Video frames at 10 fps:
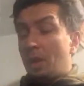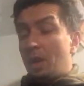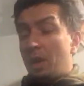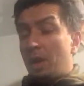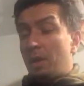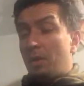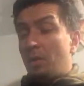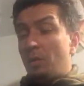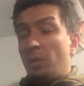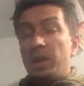uh,
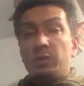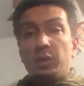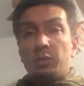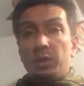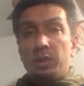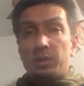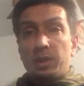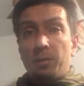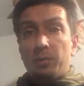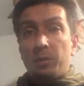where do ingredients
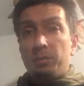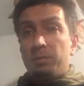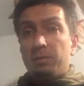come from?